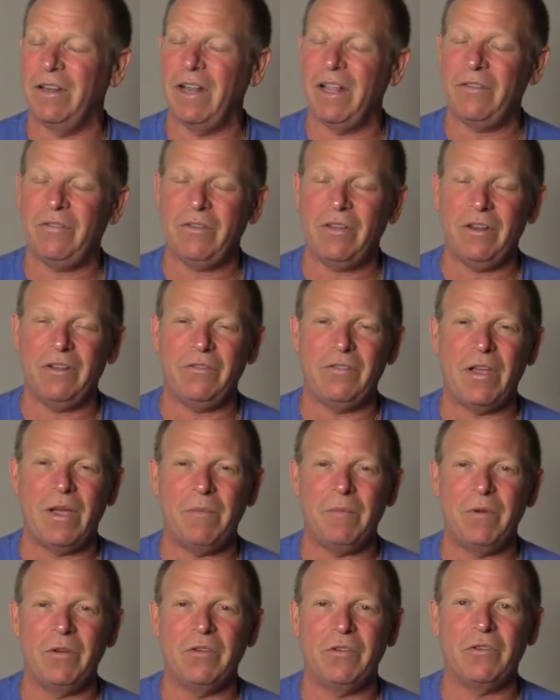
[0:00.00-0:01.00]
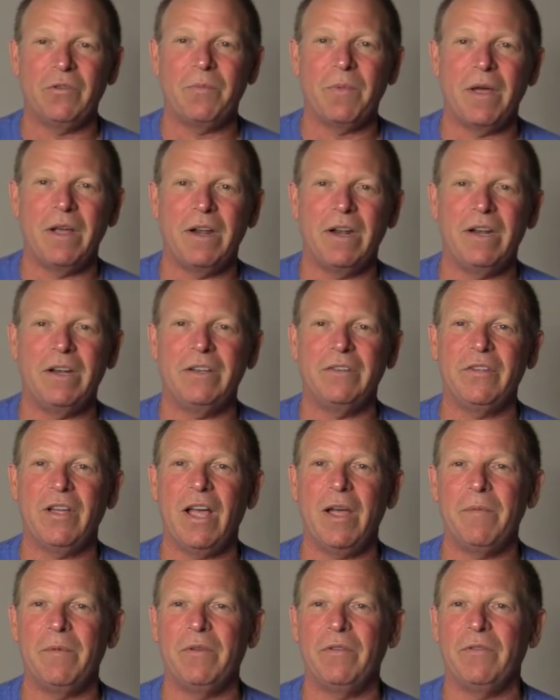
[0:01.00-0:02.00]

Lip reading: and that's going to tempt me just about any time,